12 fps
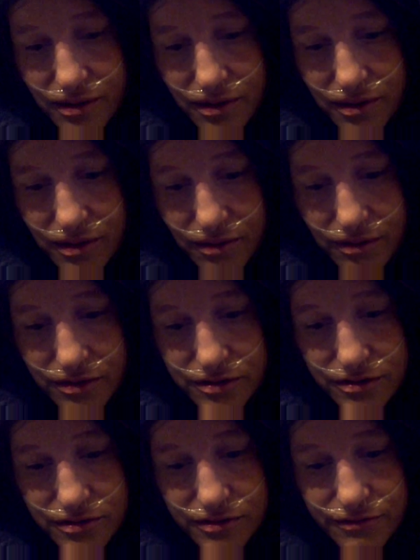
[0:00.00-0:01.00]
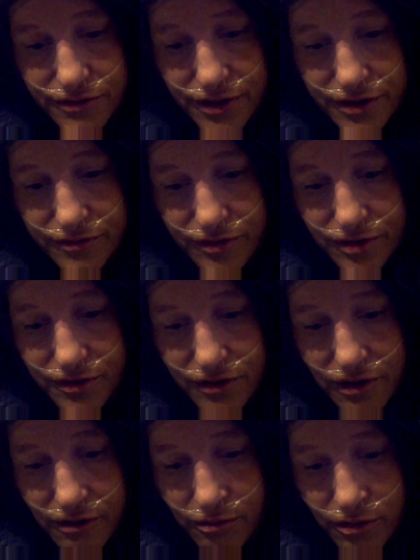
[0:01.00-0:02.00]
It's just a very difficult
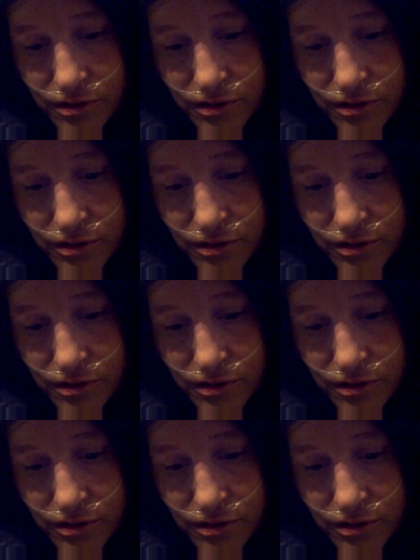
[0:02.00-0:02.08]
time.